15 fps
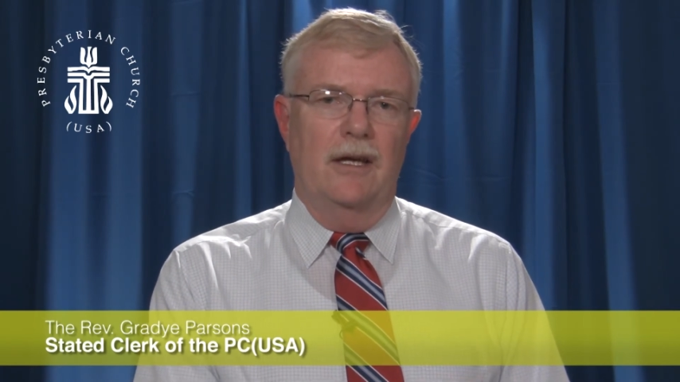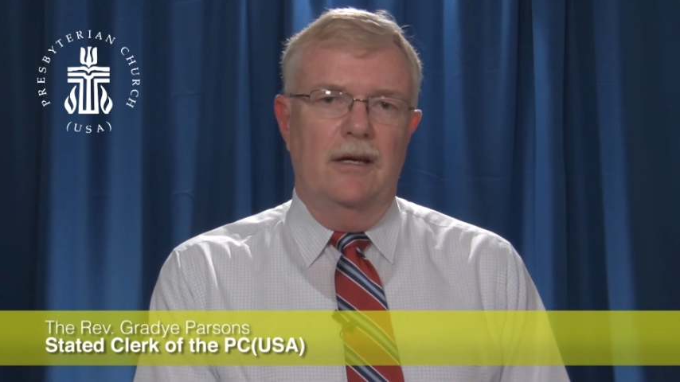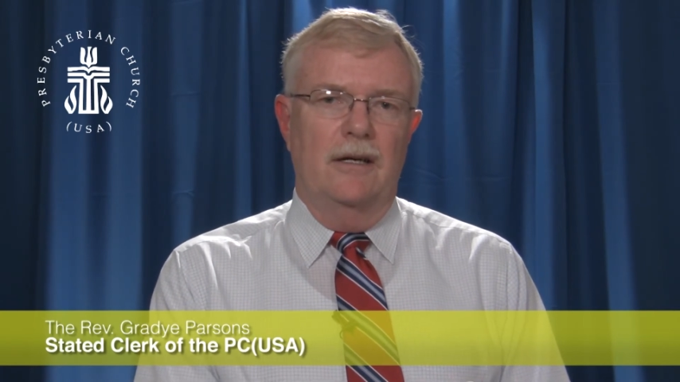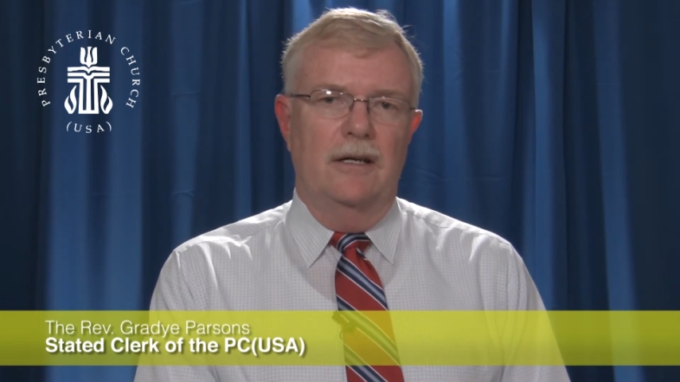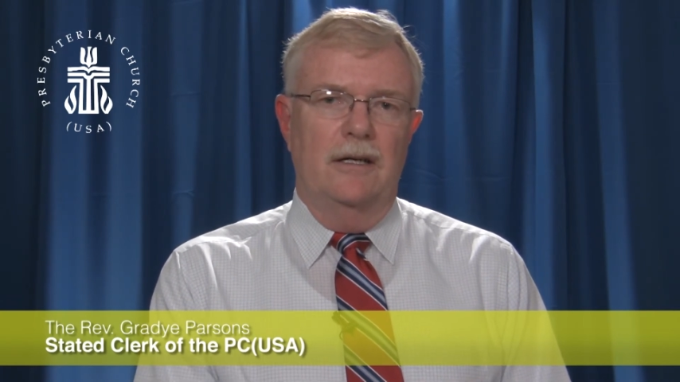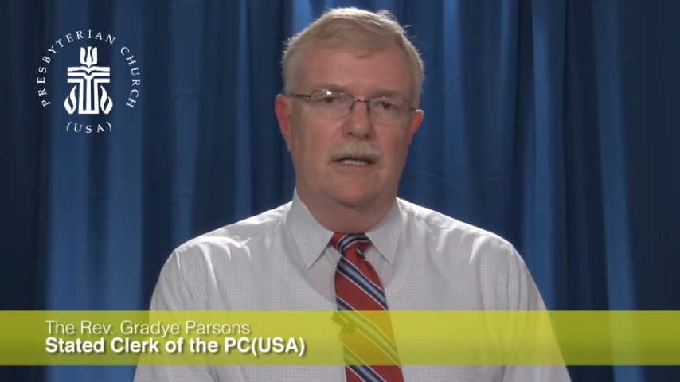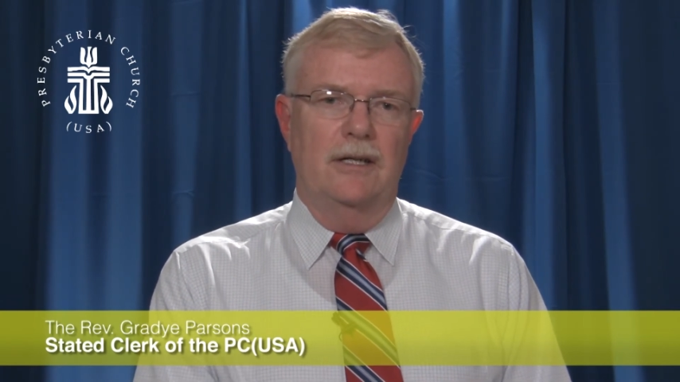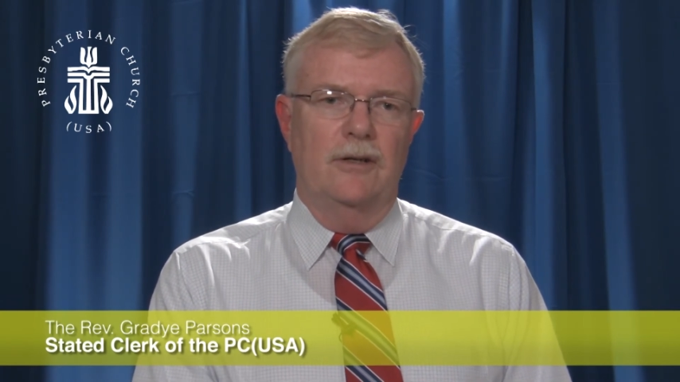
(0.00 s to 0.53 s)

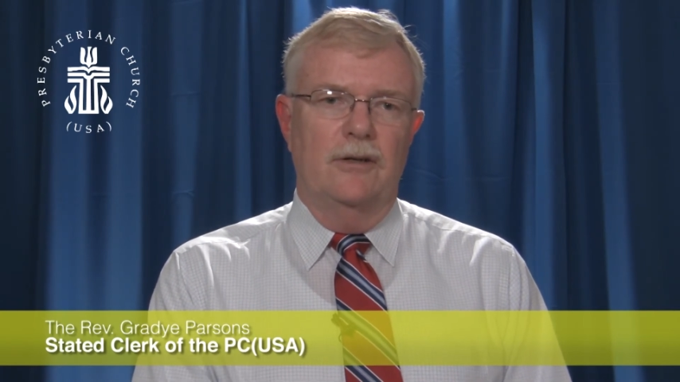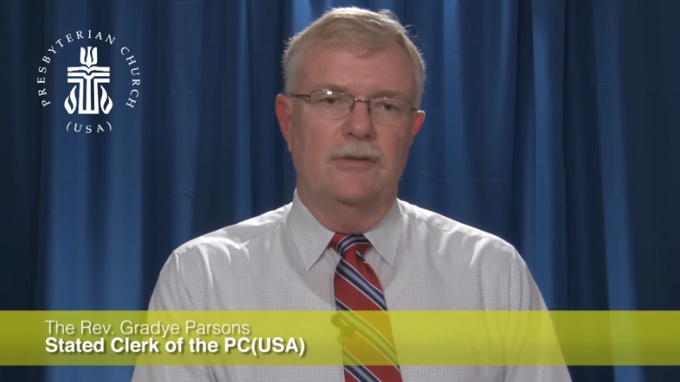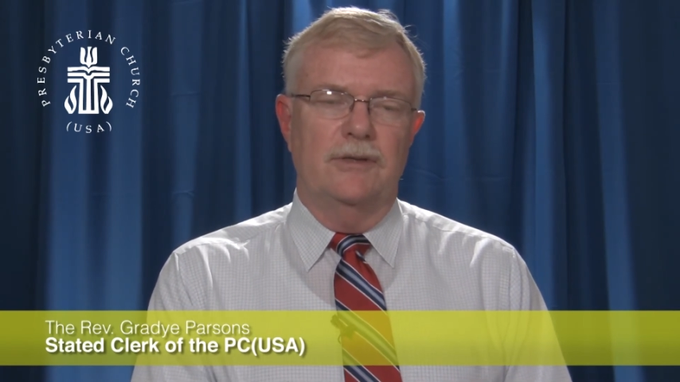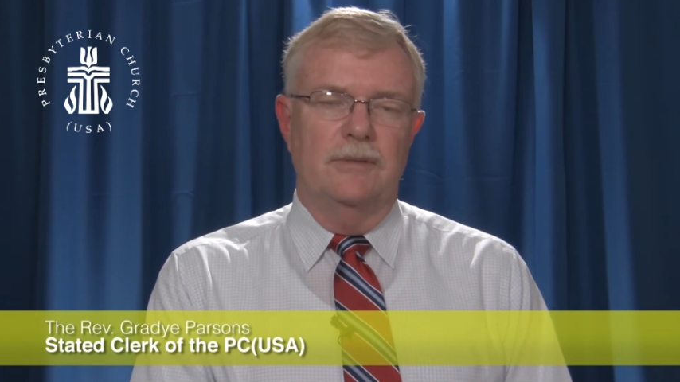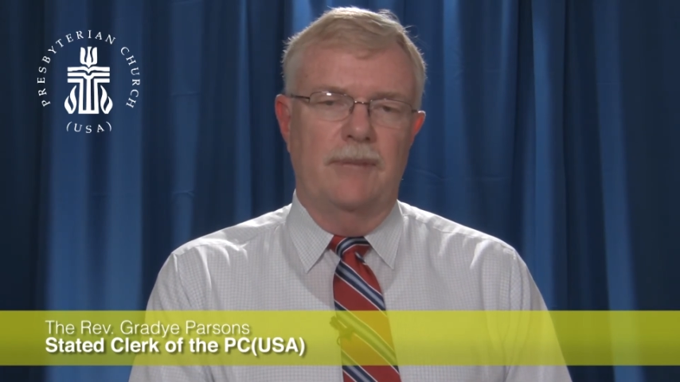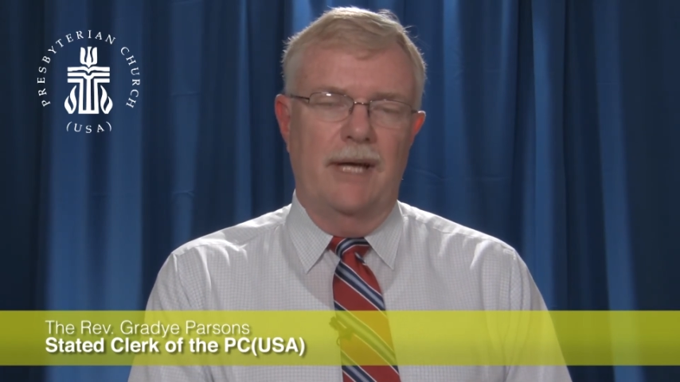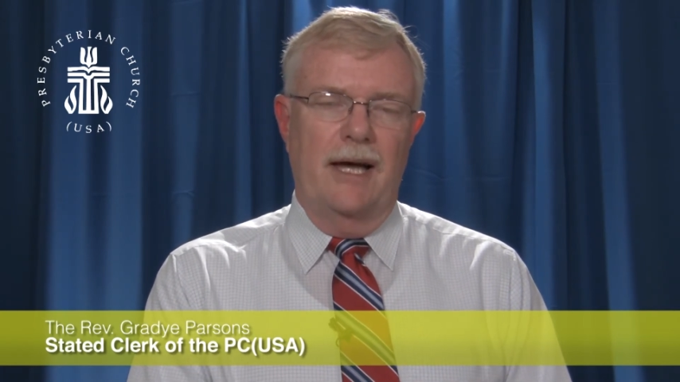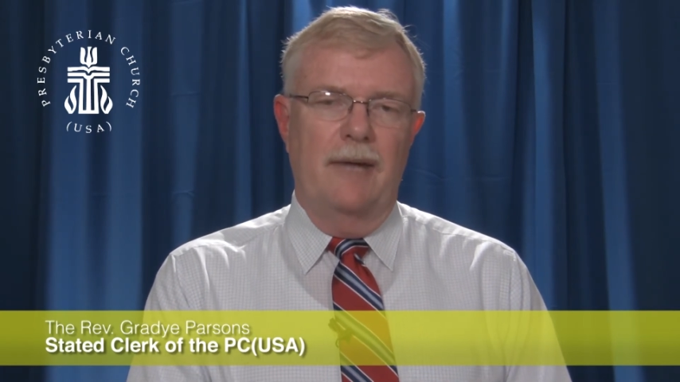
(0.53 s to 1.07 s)
in your
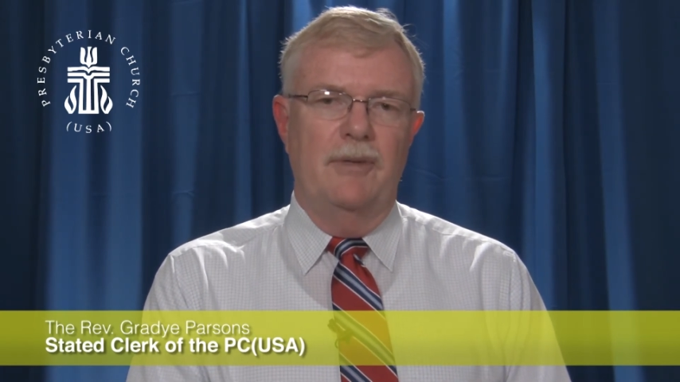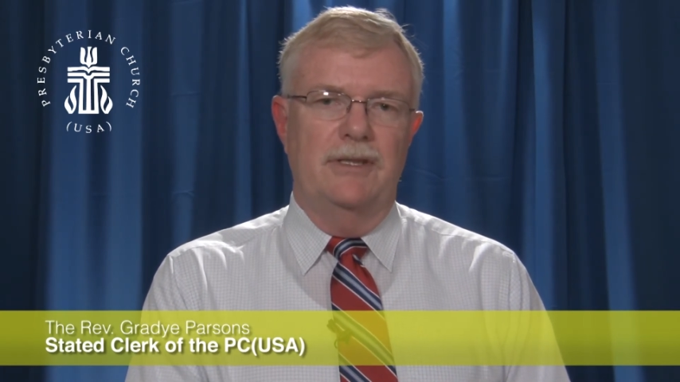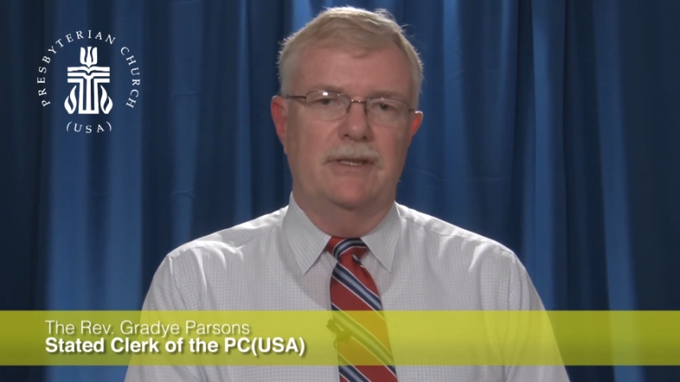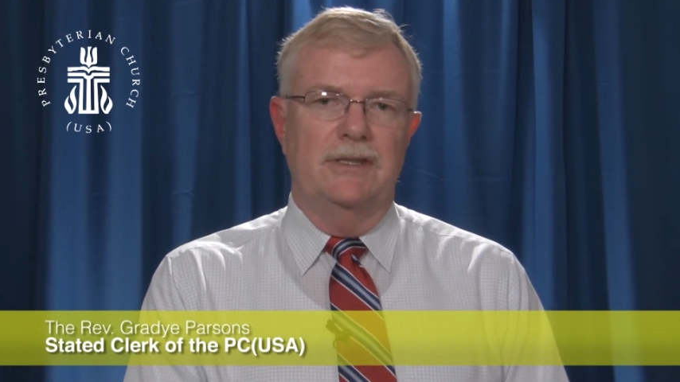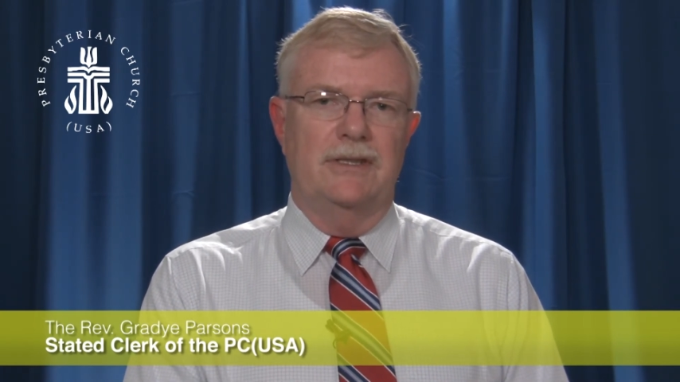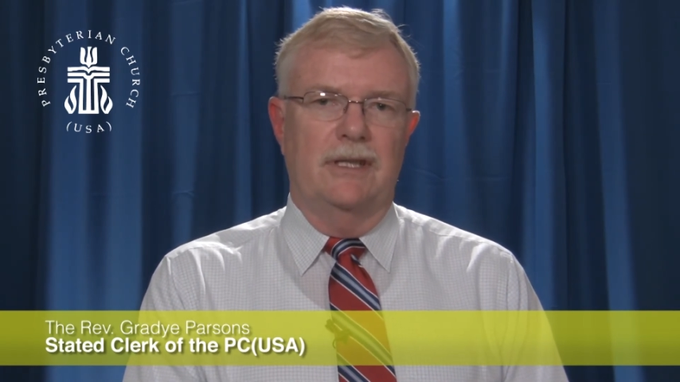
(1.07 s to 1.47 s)
time as a